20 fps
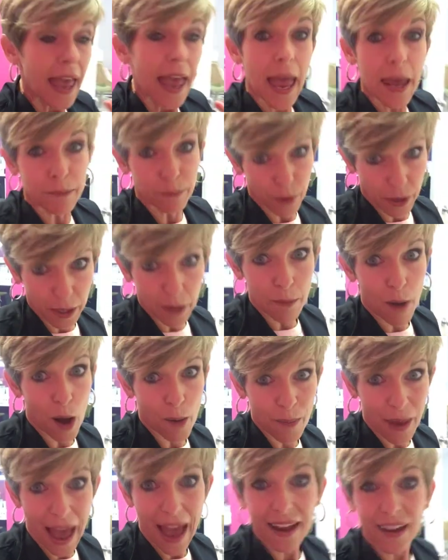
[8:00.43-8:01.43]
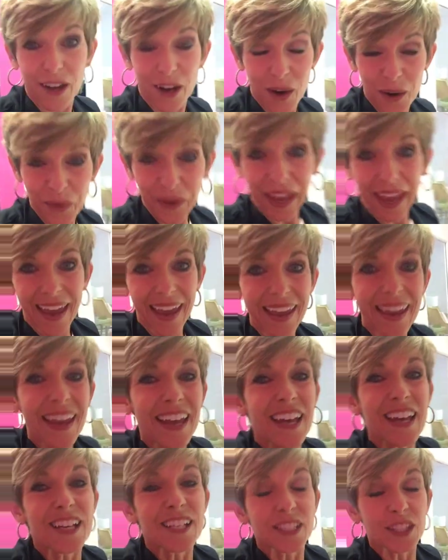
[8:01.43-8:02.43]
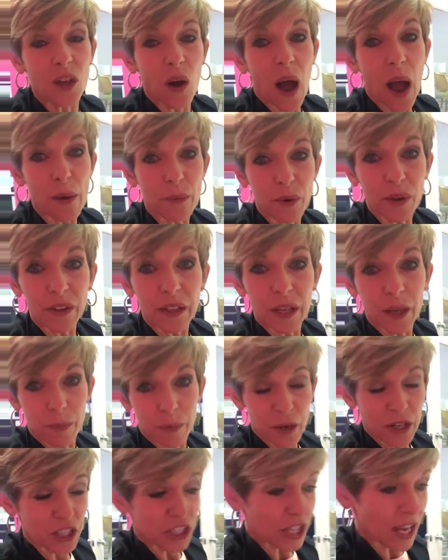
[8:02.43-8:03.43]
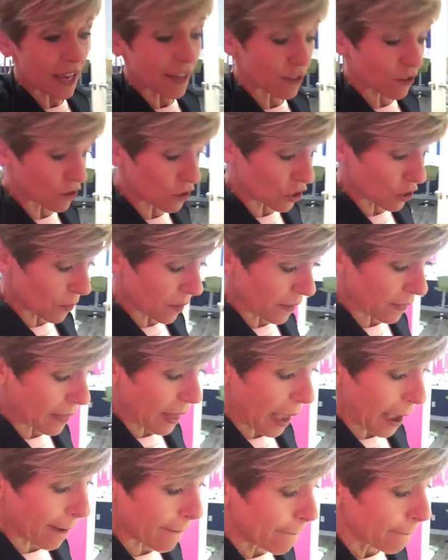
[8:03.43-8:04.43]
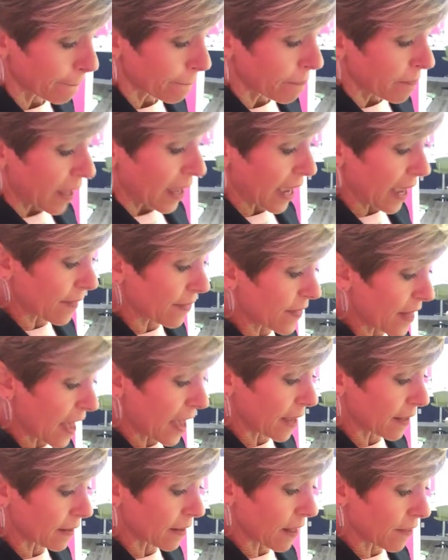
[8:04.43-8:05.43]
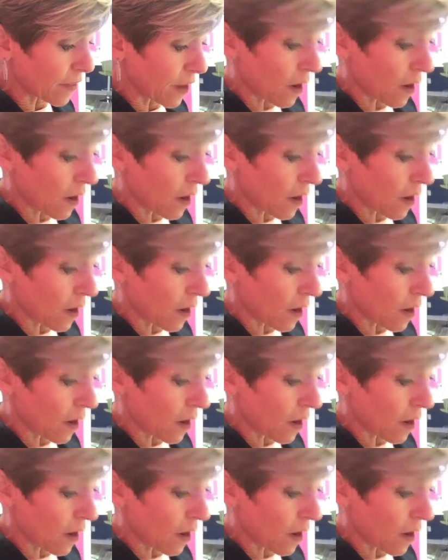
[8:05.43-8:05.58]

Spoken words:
and bring them all back, okay? So I really appreciate you doing that. And then